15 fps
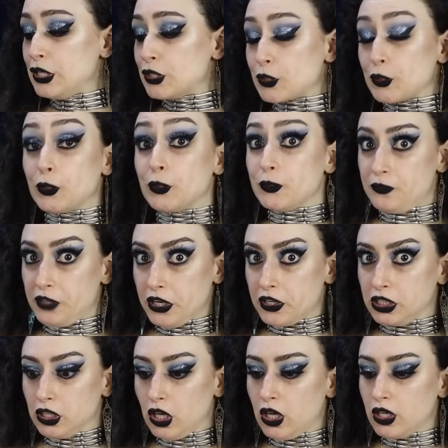these are
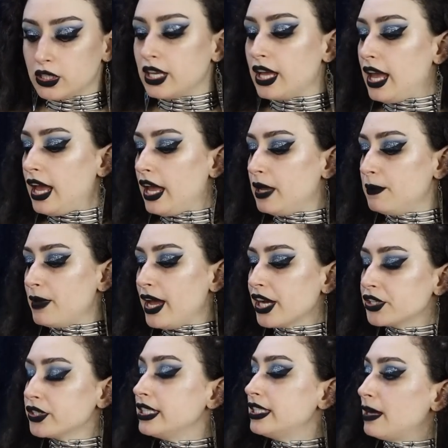very long. I'm
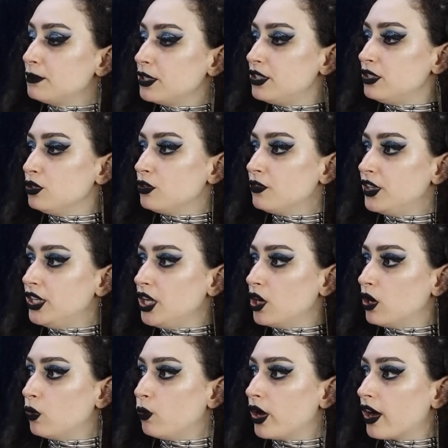actually tempted to do a
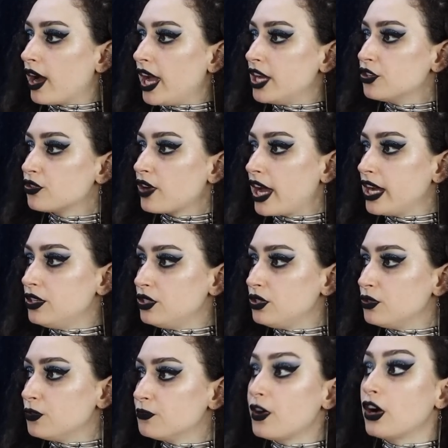video where I try
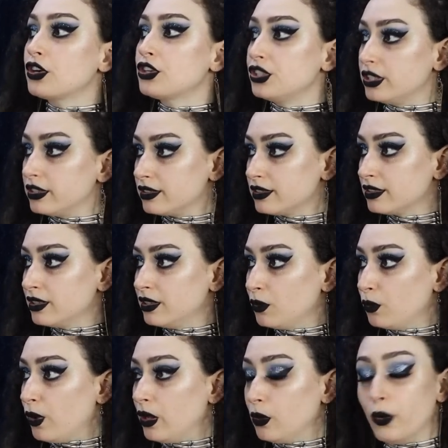to function
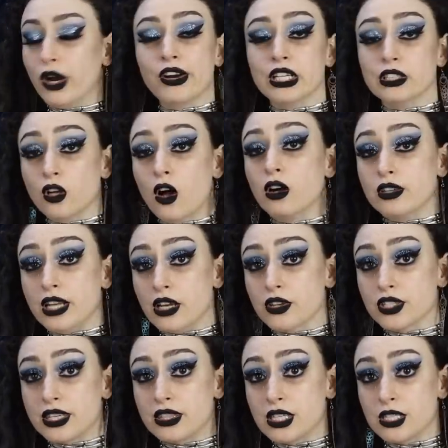while wearing long
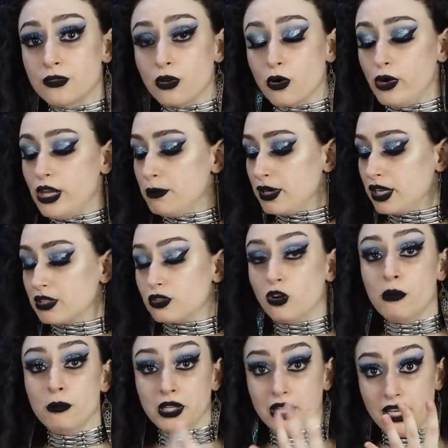nails like this for a week, because
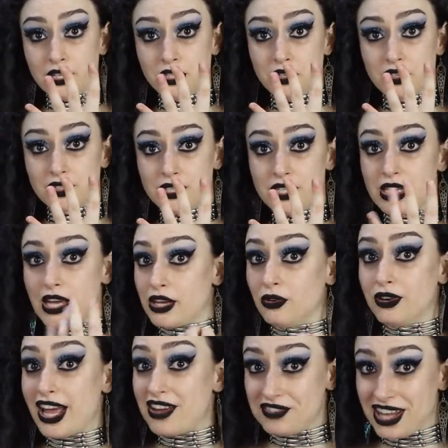normally, as you can see, I
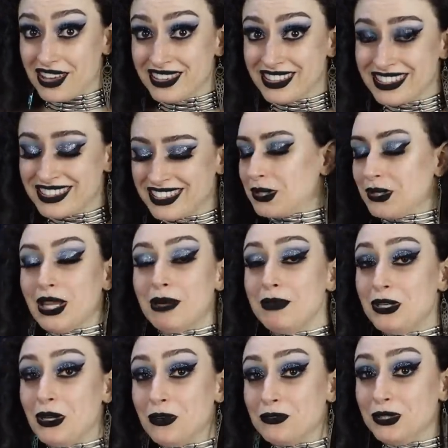don't have nails. So let
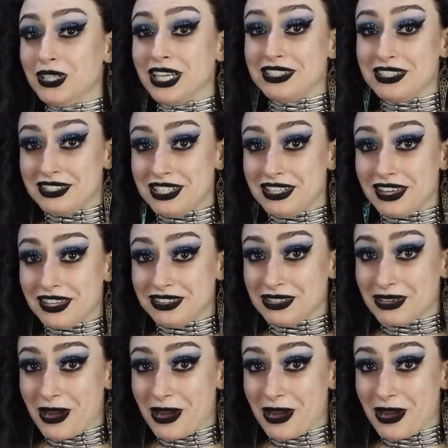me know if you'd like to see that in the